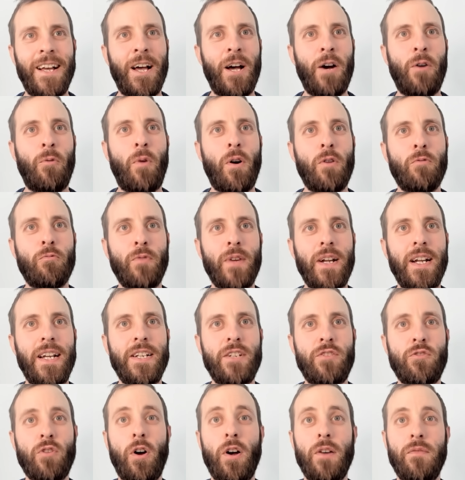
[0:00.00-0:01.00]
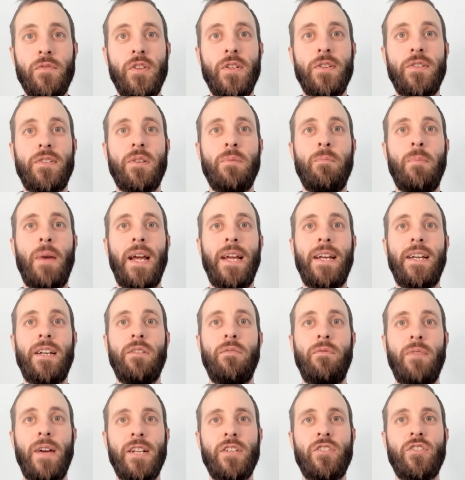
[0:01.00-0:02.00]
What really drives you to make
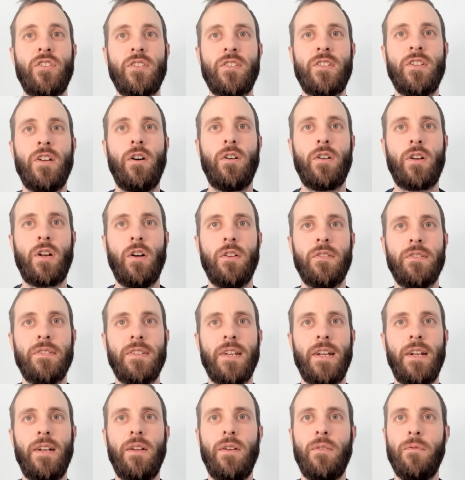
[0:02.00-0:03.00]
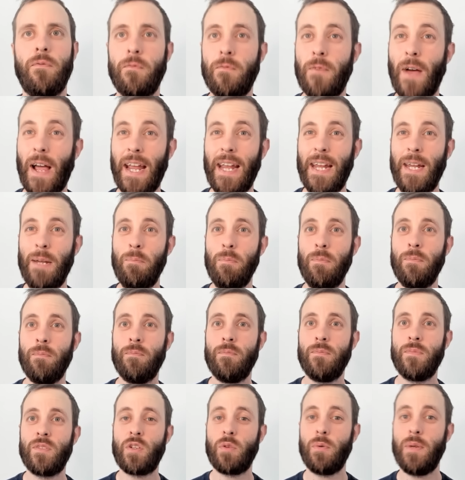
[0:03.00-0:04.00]
adventure-style content? Fame?
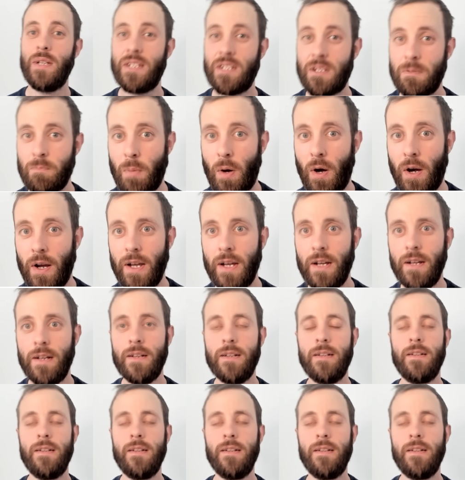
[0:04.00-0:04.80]
To inspire?